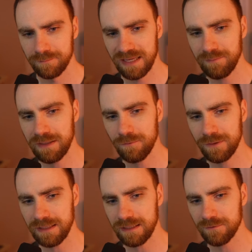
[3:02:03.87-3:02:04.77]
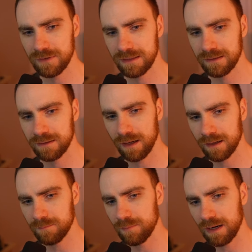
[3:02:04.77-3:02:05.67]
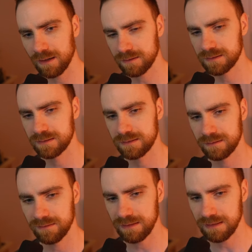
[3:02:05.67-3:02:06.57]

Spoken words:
maybe we even unbox